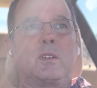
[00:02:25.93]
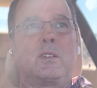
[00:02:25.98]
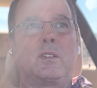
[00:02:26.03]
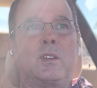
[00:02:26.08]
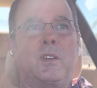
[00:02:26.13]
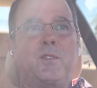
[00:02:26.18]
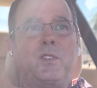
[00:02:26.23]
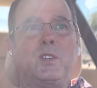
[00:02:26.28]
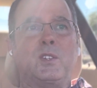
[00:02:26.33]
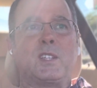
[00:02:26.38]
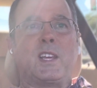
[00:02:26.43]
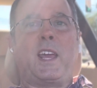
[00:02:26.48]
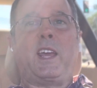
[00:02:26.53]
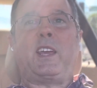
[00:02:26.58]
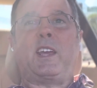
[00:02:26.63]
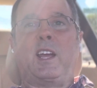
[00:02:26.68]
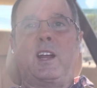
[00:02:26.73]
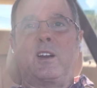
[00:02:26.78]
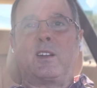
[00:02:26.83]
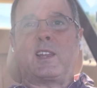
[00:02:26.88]
if you
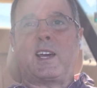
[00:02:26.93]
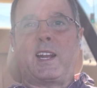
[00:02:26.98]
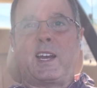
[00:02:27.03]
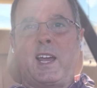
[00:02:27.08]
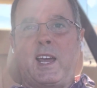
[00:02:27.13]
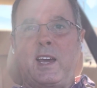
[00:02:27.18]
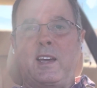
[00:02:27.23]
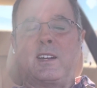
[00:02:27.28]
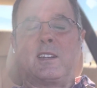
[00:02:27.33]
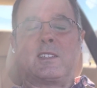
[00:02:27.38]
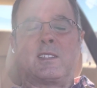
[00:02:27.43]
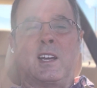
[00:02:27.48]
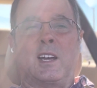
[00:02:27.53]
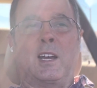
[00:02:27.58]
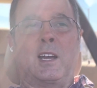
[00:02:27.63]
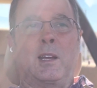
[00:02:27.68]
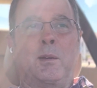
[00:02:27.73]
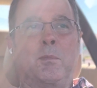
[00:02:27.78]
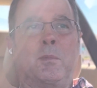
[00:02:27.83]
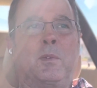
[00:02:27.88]
take care of that ahead of
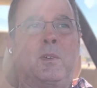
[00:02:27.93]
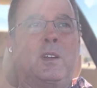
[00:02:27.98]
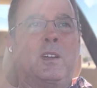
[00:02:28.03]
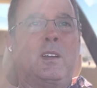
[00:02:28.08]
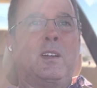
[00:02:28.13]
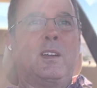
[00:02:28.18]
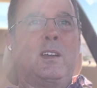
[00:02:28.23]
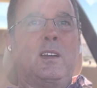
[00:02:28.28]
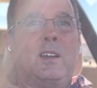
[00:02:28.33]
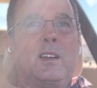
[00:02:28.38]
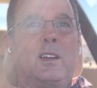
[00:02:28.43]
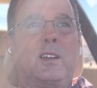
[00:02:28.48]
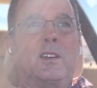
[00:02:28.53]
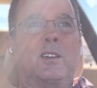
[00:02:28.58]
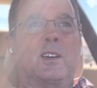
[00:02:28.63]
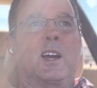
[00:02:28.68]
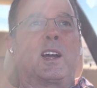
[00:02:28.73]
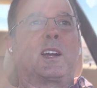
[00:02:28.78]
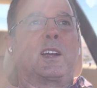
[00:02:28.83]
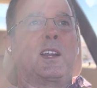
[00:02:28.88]
time,
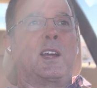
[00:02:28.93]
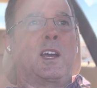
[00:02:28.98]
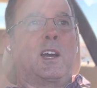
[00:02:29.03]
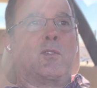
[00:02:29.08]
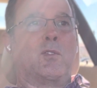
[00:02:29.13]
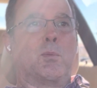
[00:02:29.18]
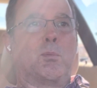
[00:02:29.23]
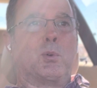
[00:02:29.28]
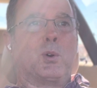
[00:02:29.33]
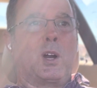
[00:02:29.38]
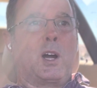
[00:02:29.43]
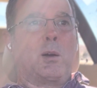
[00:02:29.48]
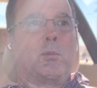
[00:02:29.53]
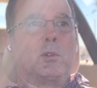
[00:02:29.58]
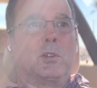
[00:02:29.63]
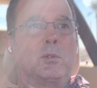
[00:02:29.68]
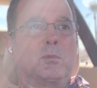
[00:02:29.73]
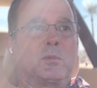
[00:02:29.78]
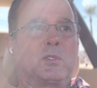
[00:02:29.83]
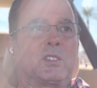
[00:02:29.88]
you're not going to have a
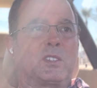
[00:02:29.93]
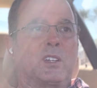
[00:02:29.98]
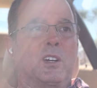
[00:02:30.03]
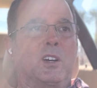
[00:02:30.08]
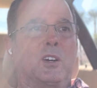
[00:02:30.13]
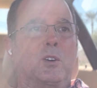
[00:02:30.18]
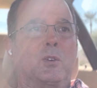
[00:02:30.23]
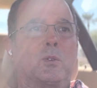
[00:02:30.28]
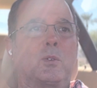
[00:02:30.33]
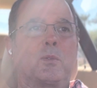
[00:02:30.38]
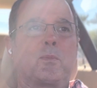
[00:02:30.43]
problem. So